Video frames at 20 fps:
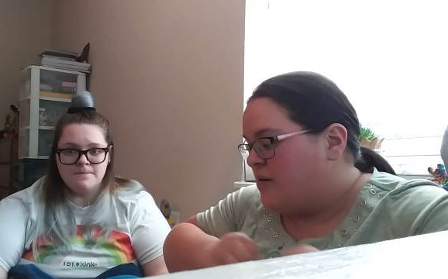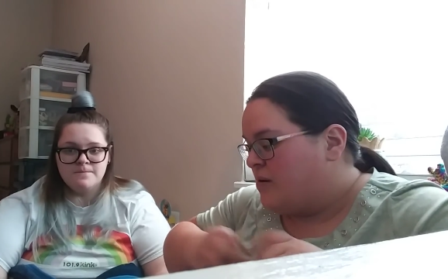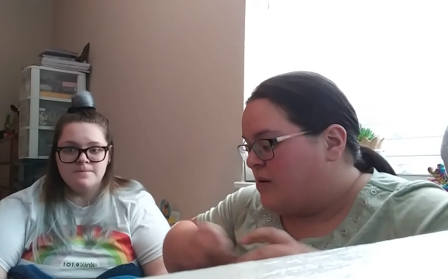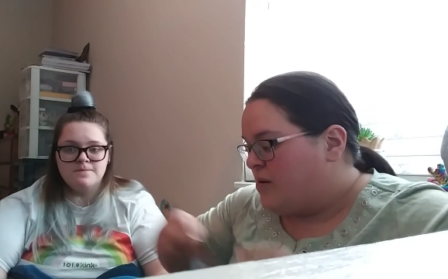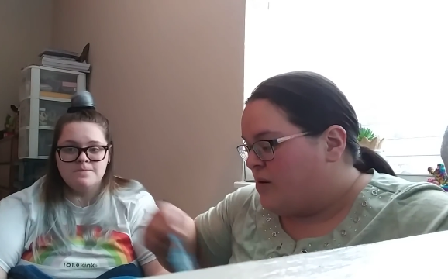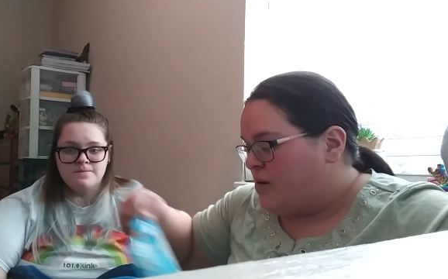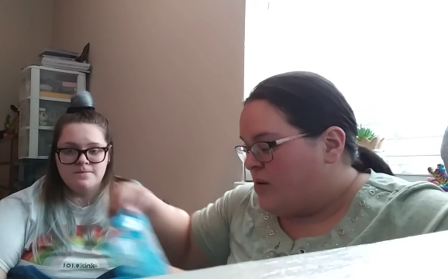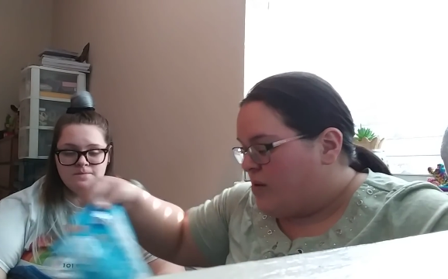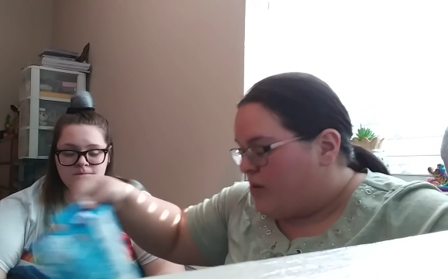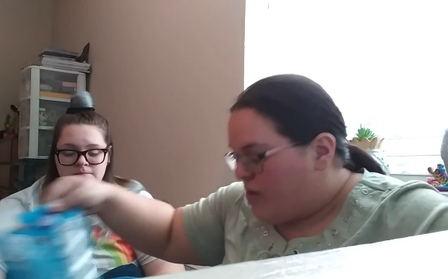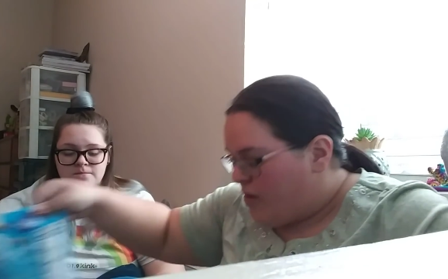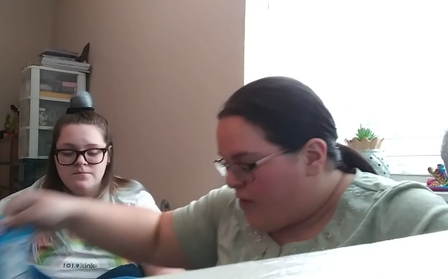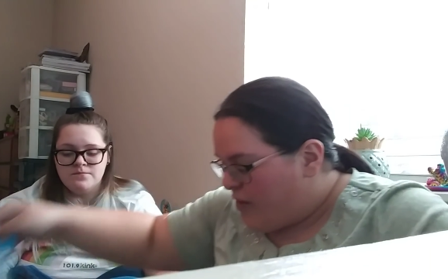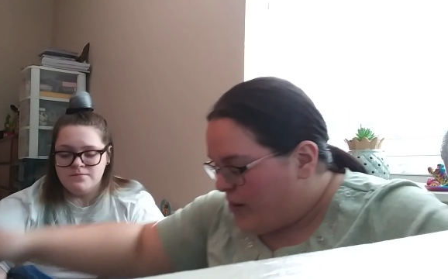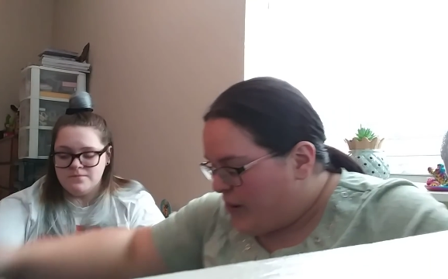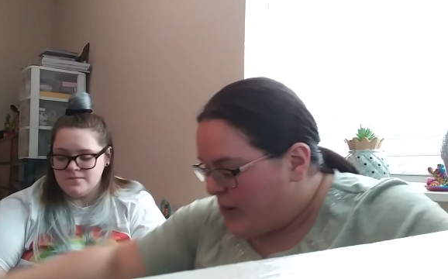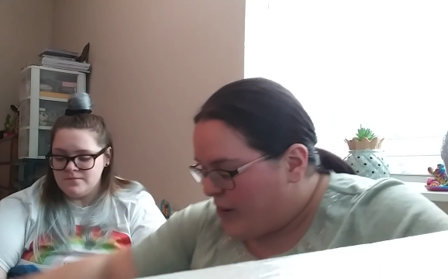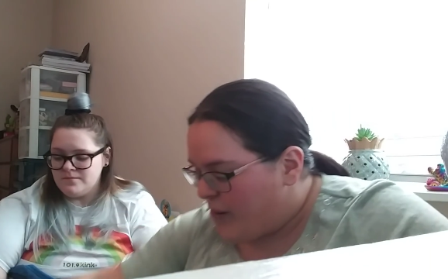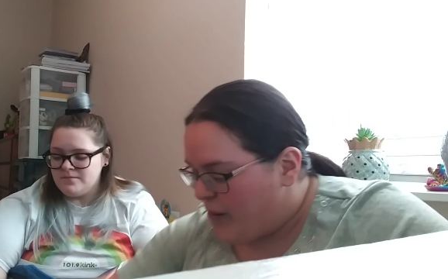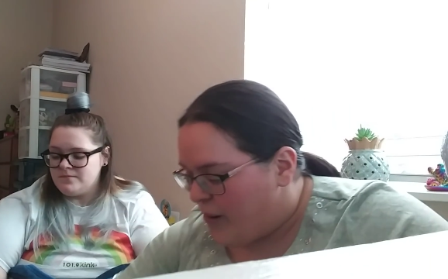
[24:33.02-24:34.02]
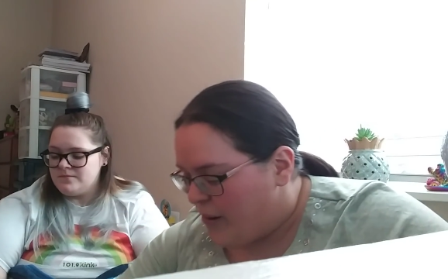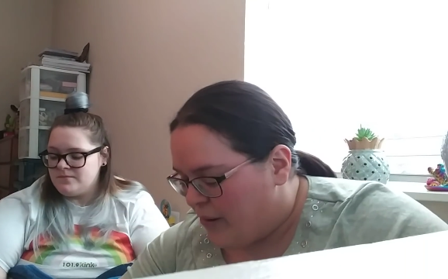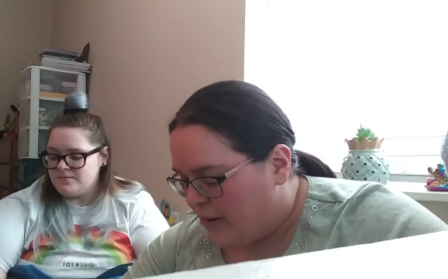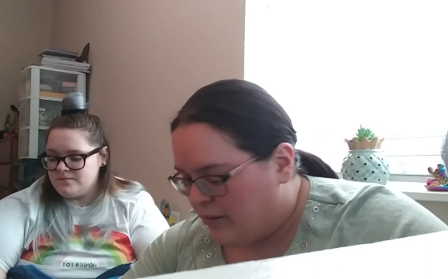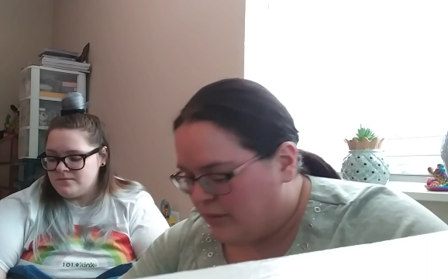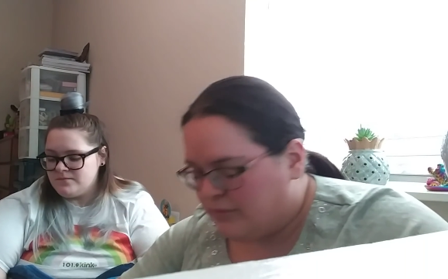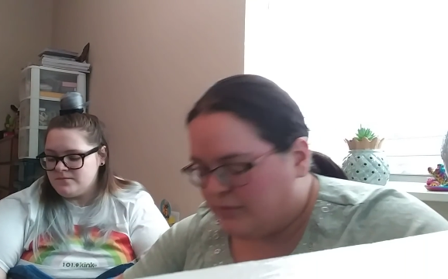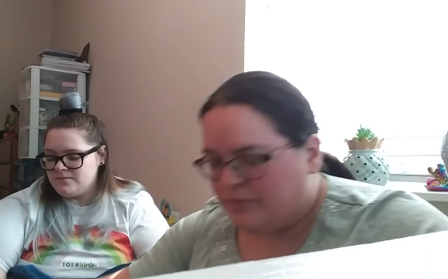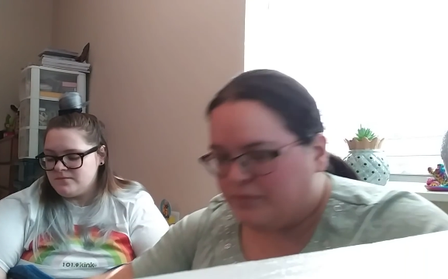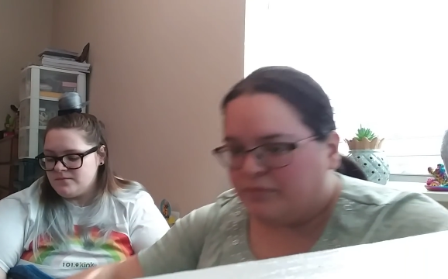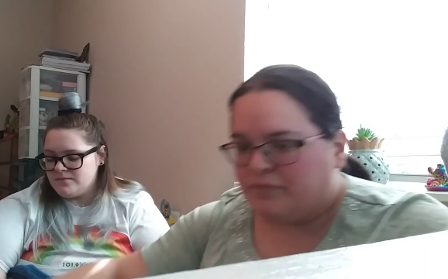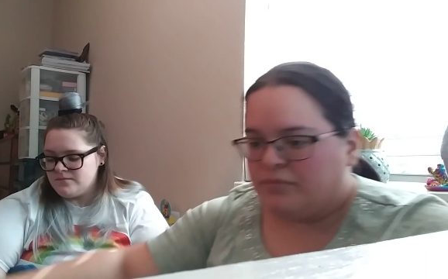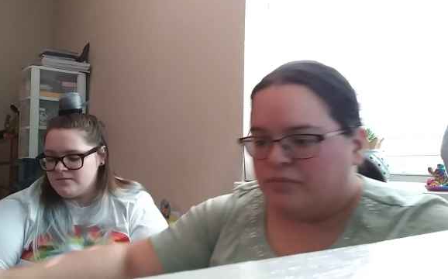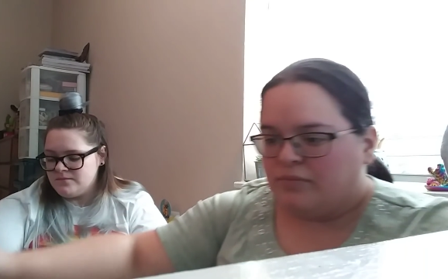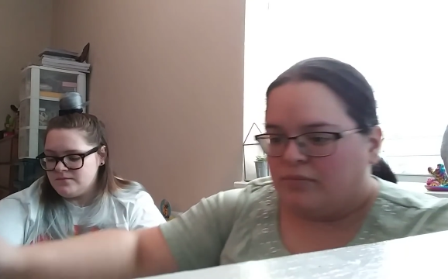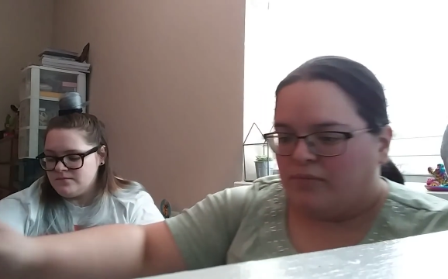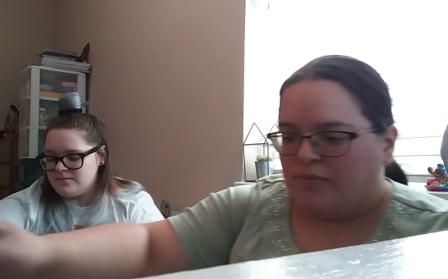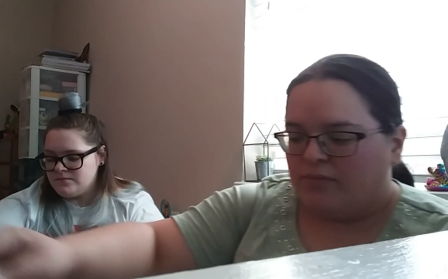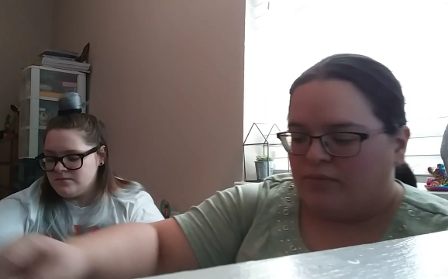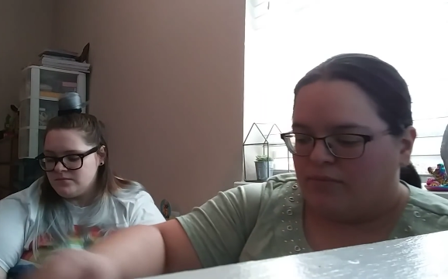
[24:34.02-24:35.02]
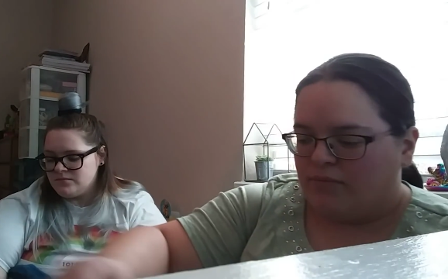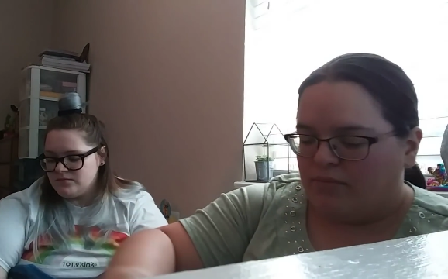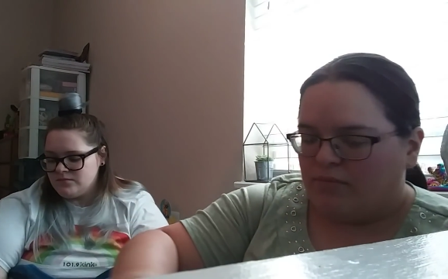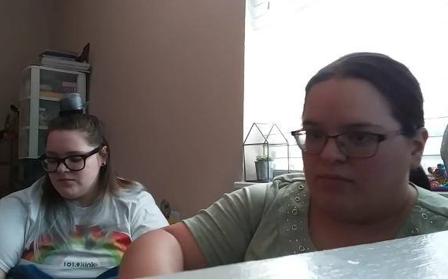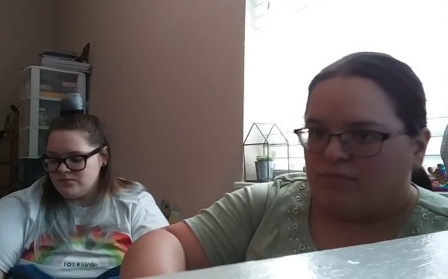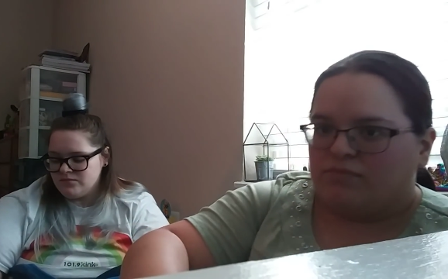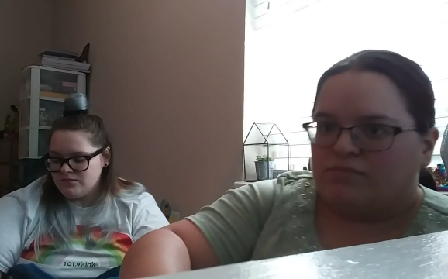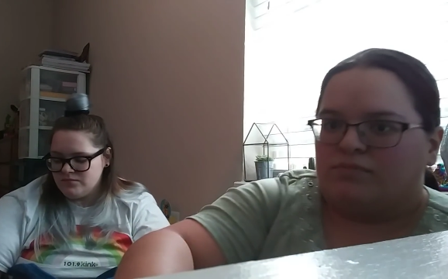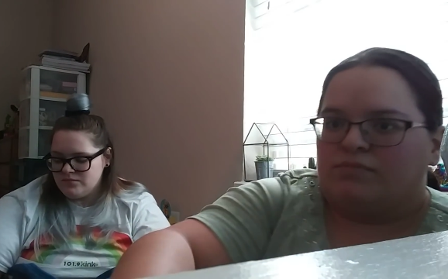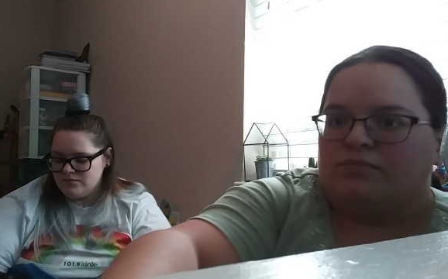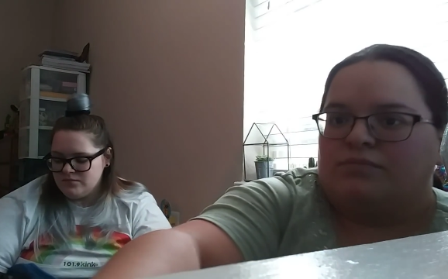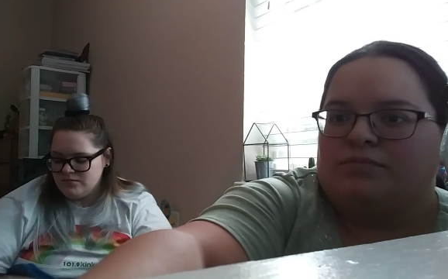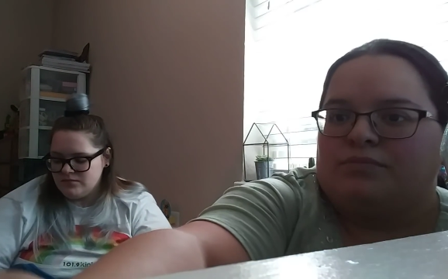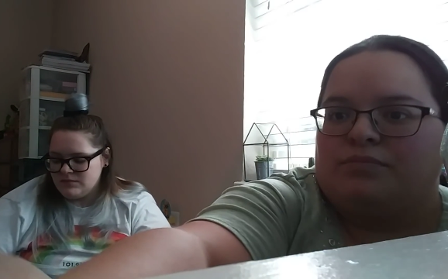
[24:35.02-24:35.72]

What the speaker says: (silence)